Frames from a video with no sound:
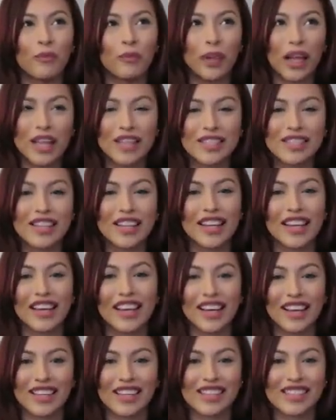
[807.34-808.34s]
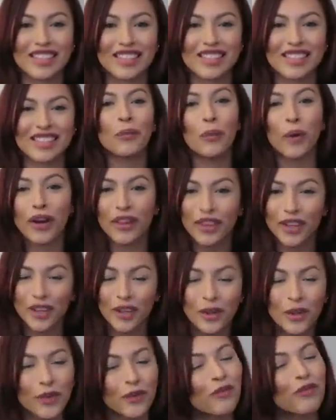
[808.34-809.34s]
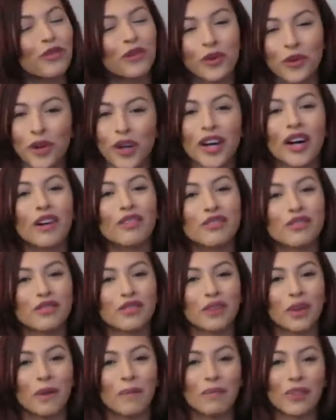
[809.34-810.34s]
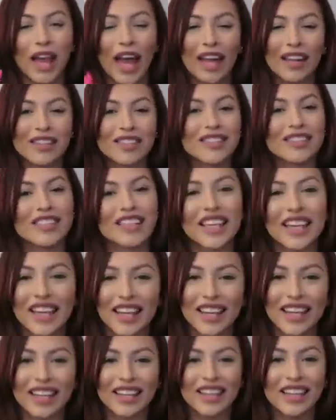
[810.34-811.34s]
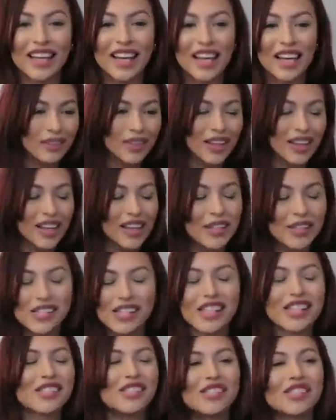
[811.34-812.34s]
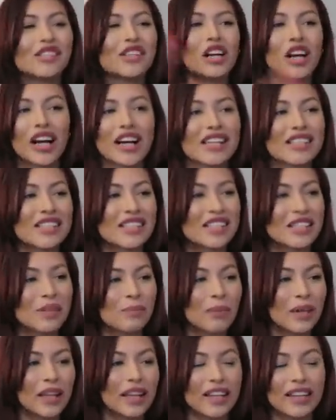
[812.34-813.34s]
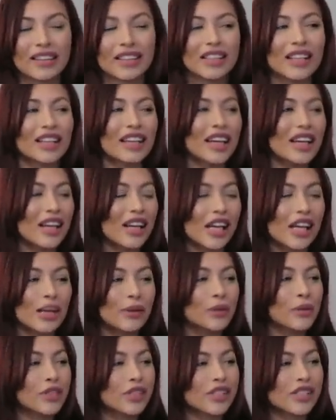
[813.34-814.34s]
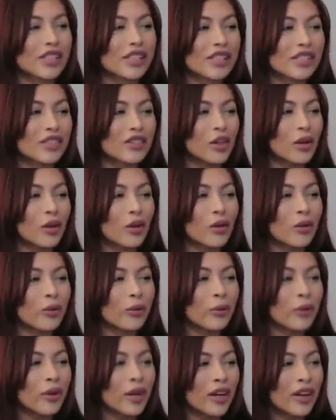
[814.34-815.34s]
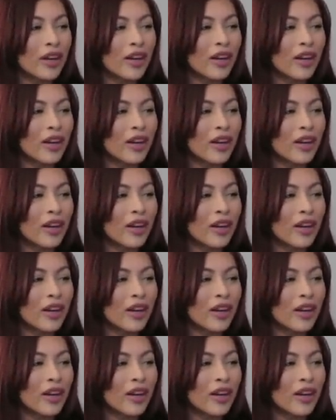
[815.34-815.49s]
blessing is where the fruit comes from. That seed. It's it's just crazy to me. Like the it, it was just so.